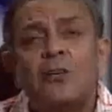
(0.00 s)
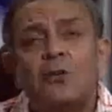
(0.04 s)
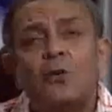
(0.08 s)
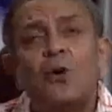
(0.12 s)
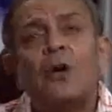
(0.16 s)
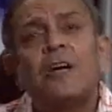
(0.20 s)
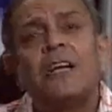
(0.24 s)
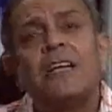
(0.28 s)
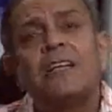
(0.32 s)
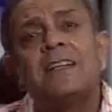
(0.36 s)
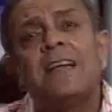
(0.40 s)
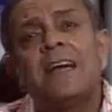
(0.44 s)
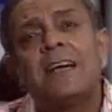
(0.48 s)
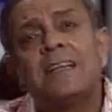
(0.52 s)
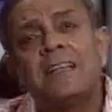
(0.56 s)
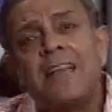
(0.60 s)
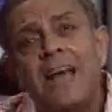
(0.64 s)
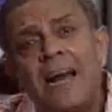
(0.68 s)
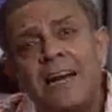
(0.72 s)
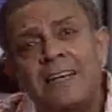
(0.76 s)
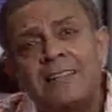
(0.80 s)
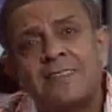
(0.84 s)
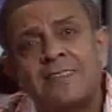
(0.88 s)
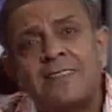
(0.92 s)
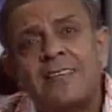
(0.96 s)
So it is at
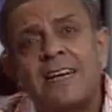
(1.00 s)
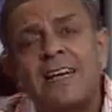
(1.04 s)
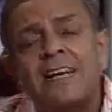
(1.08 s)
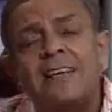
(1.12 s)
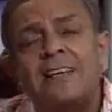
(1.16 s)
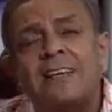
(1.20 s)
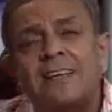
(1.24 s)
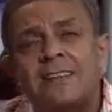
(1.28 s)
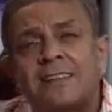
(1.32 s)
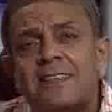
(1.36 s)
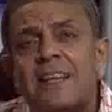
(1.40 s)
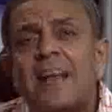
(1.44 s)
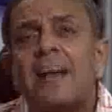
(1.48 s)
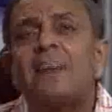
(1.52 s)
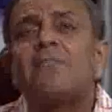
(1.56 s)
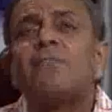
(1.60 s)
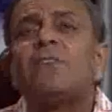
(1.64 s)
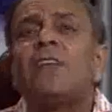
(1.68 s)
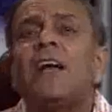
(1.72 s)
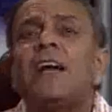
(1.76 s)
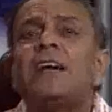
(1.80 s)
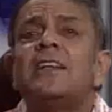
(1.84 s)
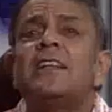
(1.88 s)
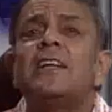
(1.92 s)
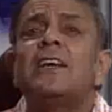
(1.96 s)
that stage itself
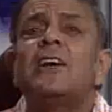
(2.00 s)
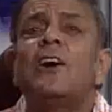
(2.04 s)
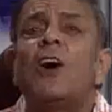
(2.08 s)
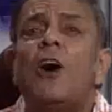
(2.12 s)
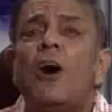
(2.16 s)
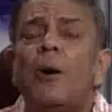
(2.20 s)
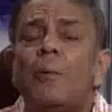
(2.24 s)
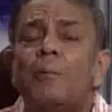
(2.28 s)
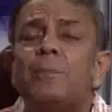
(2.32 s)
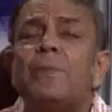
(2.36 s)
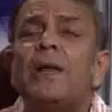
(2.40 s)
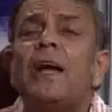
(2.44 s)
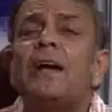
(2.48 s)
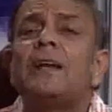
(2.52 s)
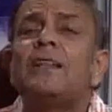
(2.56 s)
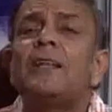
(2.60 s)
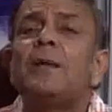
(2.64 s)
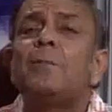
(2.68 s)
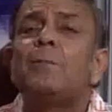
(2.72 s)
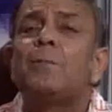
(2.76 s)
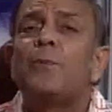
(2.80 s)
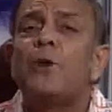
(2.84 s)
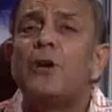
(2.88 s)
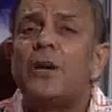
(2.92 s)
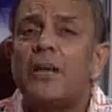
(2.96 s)
that the
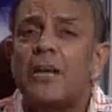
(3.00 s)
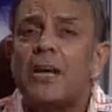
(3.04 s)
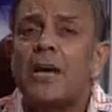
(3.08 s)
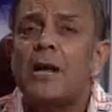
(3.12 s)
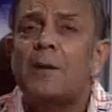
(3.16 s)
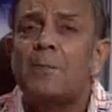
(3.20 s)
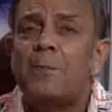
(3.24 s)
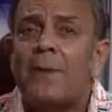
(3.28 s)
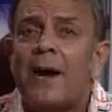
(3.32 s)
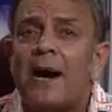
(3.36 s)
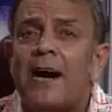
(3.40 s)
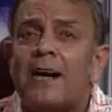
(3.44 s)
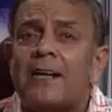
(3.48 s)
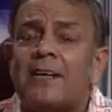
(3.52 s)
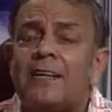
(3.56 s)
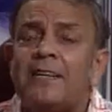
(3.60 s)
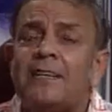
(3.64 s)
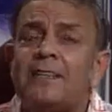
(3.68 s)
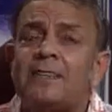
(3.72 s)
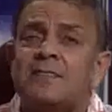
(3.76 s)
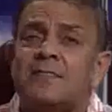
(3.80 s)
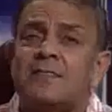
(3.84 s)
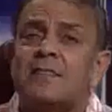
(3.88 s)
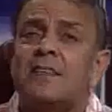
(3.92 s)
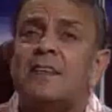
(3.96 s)
political
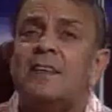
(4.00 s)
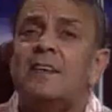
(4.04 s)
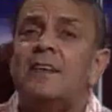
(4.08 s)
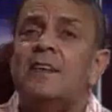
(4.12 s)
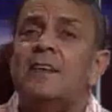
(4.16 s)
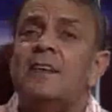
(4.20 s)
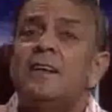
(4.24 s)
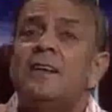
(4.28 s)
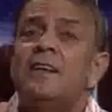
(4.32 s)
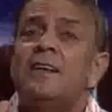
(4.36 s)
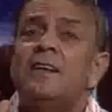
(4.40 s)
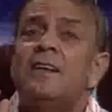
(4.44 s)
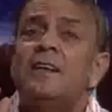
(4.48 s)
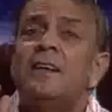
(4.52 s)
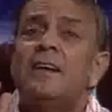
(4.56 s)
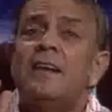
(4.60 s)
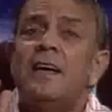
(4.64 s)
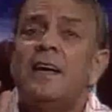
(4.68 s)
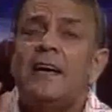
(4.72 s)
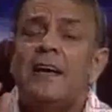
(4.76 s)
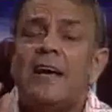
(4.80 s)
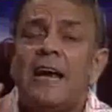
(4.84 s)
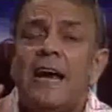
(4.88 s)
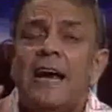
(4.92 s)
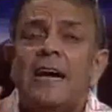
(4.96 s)
parties
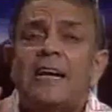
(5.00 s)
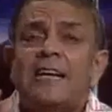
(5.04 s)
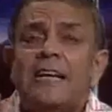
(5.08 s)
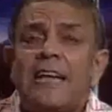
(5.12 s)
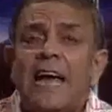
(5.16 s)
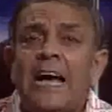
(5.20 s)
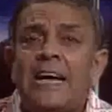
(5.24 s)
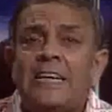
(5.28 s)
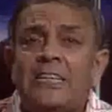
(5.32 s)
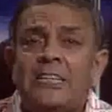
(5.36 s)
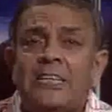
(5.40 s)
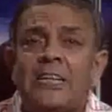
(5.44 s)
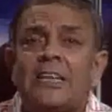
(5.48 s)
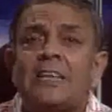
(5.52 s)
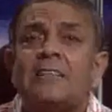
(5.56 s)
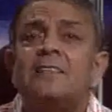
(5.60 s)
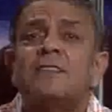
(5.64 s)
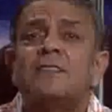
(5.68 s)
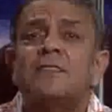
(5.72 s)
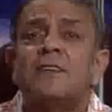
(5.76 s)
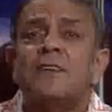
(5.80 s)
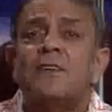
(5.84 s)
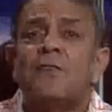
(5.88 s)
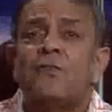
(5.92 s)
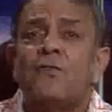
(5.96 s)

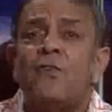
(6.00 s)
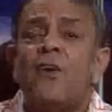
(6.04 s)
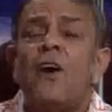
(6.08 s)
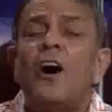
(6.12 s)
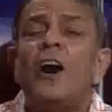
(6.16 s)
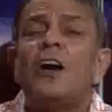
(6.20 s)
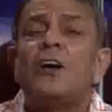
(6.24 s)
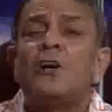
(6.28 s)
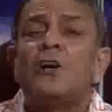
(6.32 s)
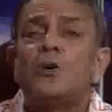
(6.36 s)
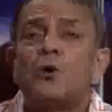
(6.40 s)
intentions for